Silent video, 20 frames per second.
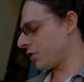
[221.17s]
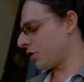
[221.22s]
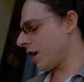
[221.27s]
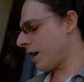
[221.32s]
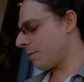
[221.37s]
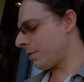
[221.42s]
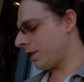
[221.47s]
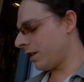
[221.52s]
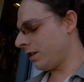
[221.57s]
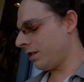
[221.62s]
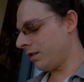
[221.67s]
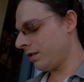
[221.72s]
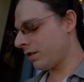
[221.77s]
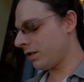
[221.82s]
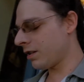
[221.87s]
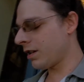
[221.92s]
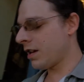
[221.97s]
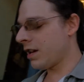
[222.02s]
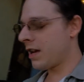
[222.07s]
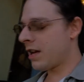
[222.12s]
Japanese.
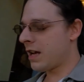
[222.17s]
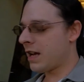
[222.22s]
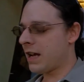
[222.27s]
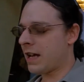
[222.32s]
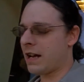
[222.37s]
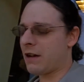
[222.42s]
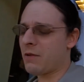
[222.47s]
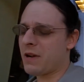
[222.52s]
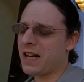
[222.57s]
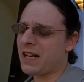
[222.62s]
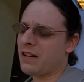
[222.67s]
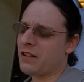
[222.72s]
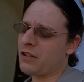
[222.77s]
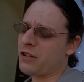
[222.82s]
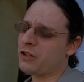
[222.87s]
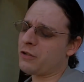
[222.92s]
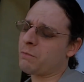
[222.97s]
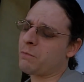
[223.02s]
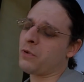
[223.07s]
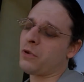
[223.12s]
And I ran into
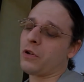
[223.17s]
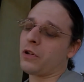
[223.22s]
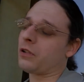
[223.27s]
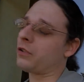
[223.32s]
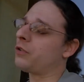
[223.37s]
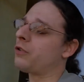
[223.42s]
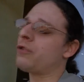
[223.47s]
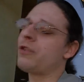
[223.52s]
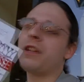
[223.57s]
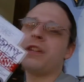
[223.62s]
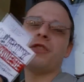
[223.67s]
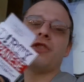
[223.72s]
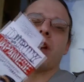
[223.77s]
this book, Dirty